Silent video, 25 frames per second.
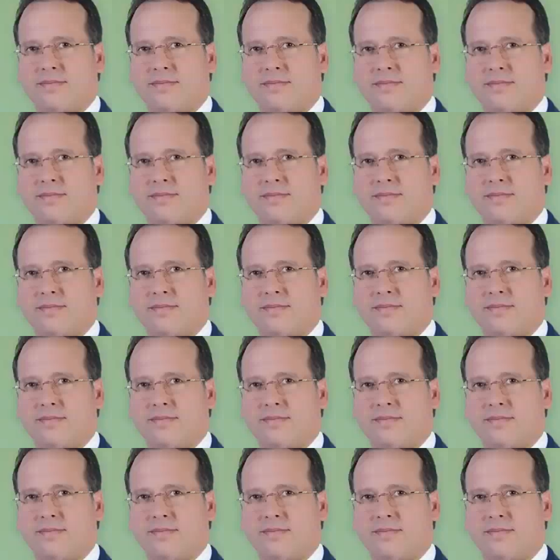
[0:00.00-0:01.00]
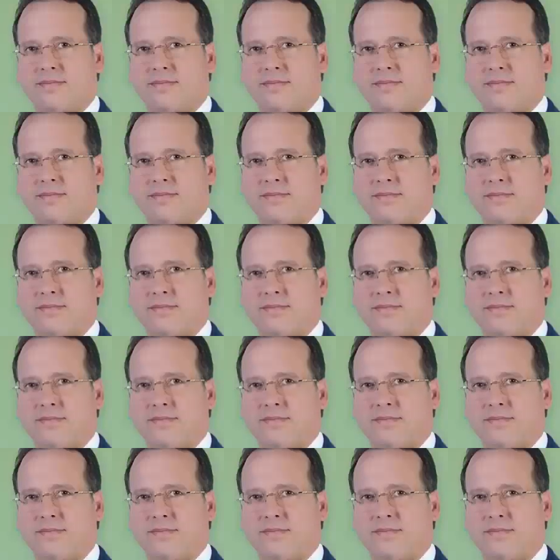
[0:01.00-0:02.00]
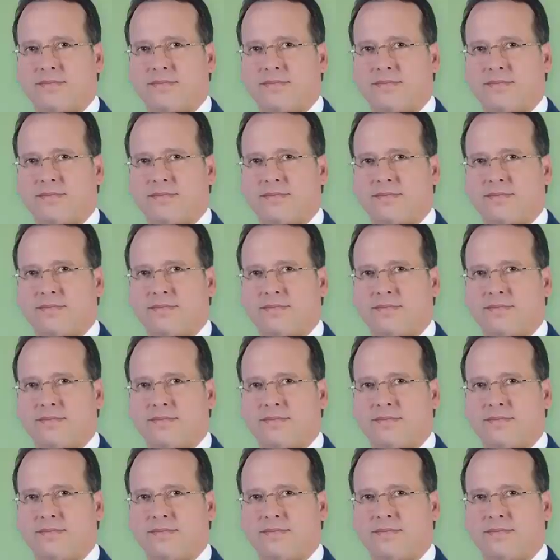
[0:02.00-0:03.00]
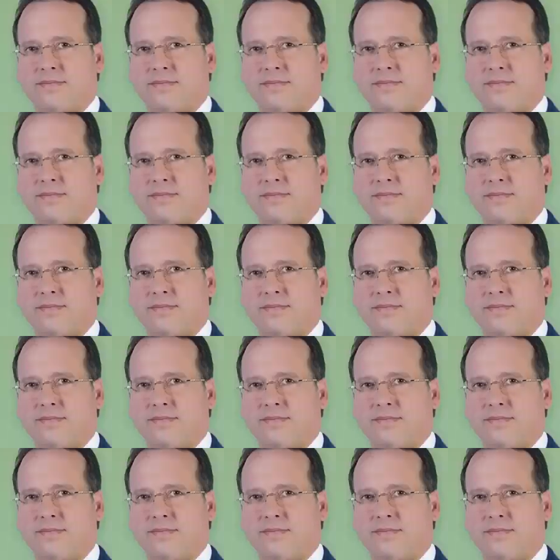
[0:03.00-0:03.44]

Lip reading: This is a still picture; no speech is visible.